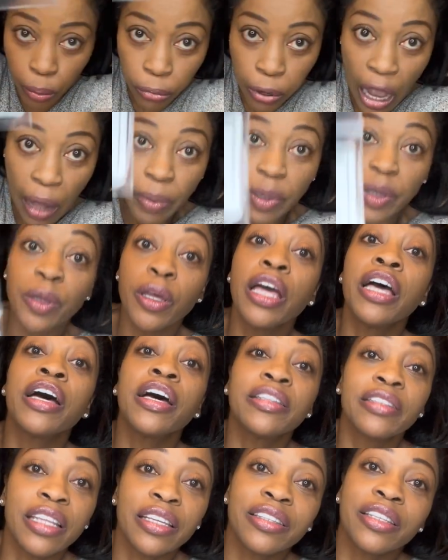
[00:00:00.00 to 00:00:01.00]
probably
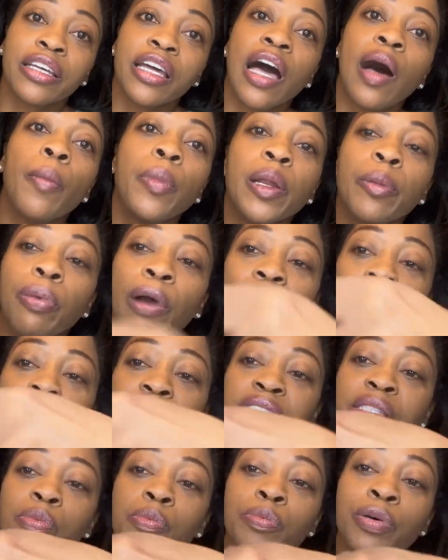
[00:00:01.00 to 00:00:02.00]
the, the company probably
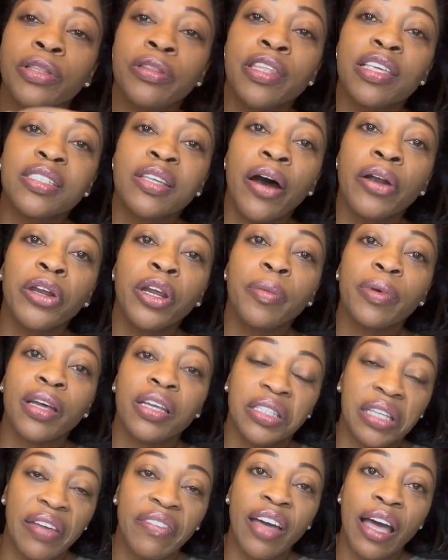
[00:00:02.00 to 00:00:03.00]
put this on here because
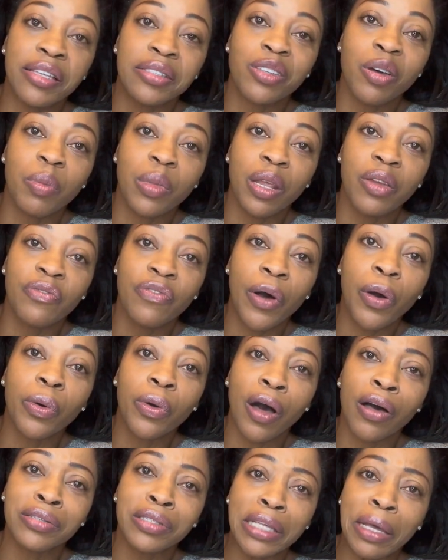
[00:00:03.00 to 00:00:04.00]
they've got so many phone
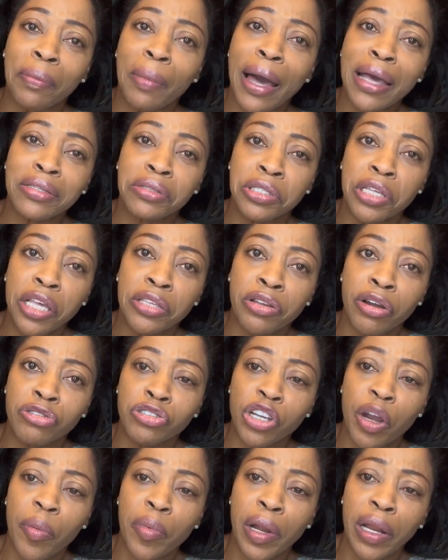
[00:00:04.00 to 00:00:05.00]
calls saying, my seeds aren't
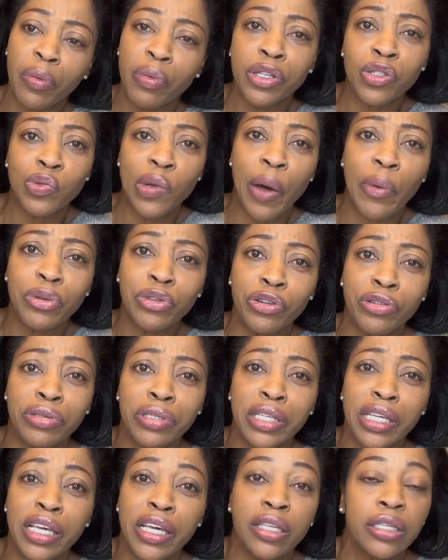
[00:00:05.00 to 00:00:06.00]
germinating. What's wrong with your
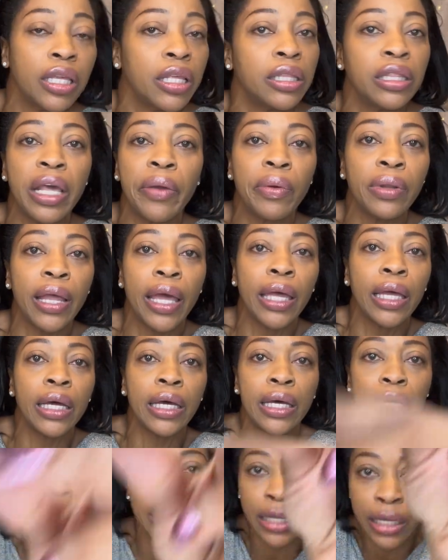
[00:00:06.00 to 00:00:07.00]
seeds? And they were like,
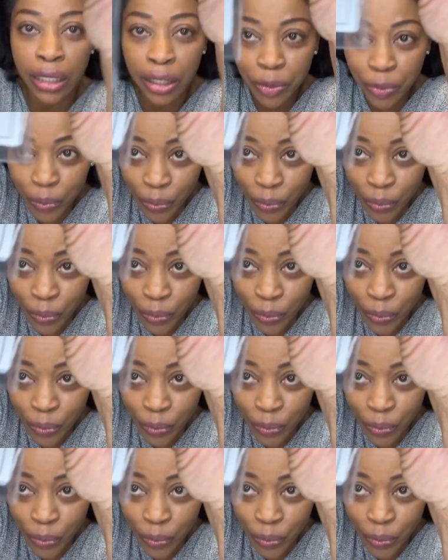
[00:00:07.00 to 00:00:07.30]
uh,